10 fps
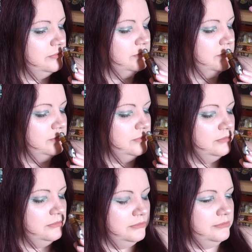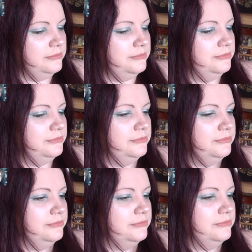
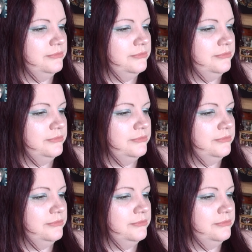Nobody speaks.